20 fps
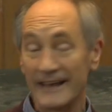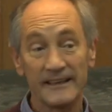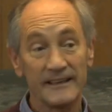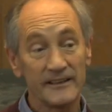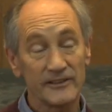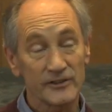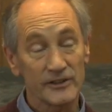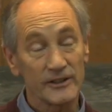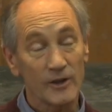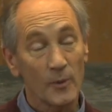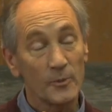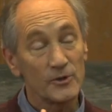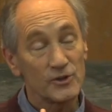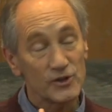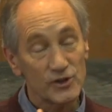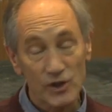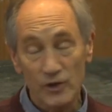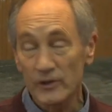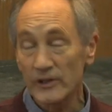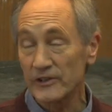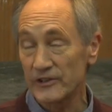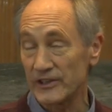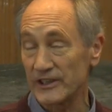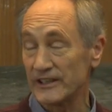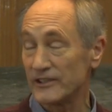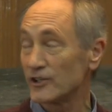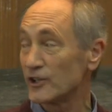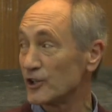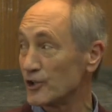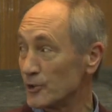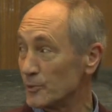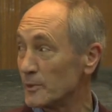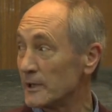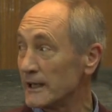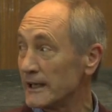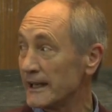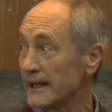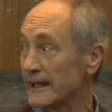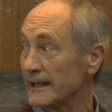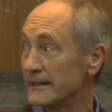And it is an opportunity to
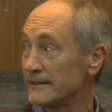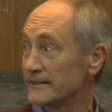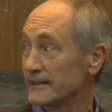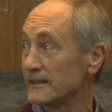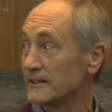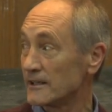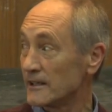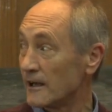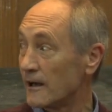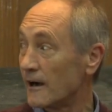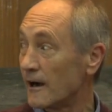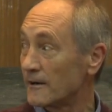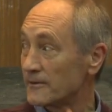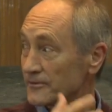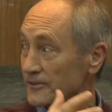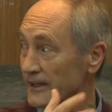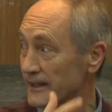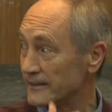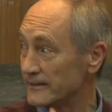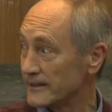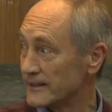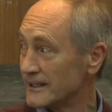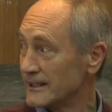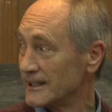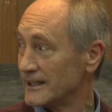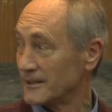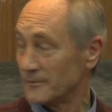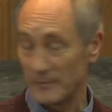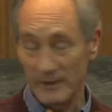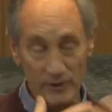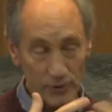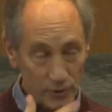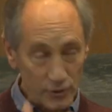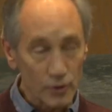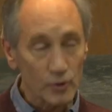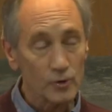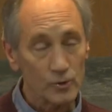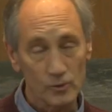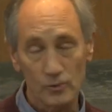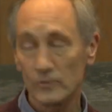humiliate and laugh and be
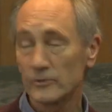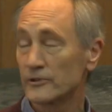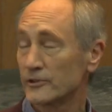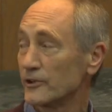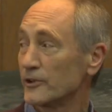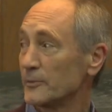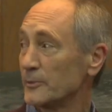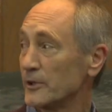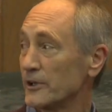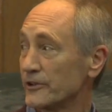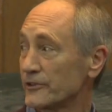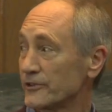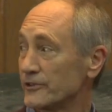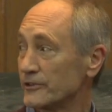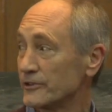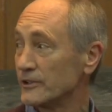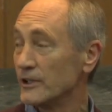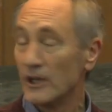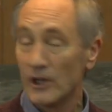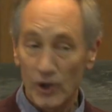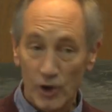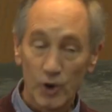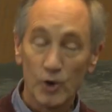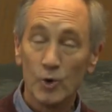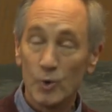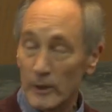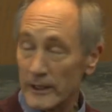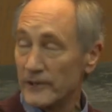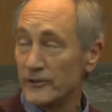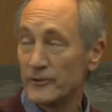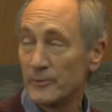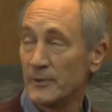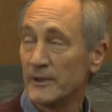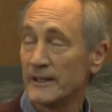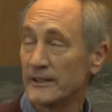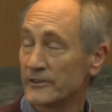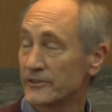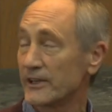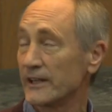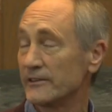cruel to the person who is
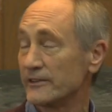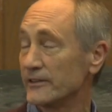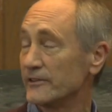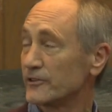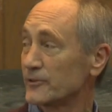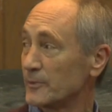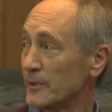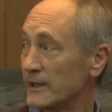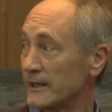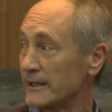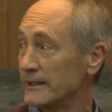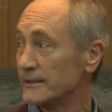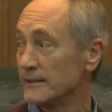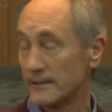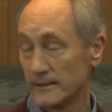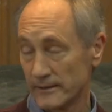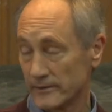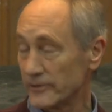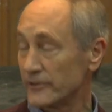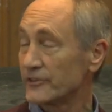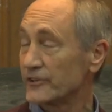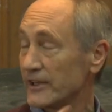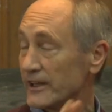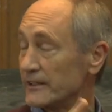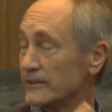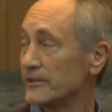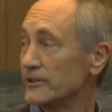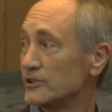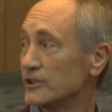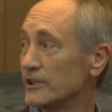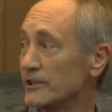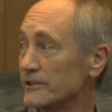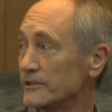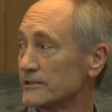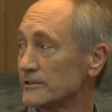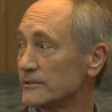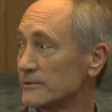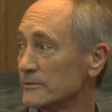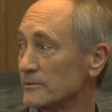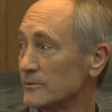being sentenced by the state, the church,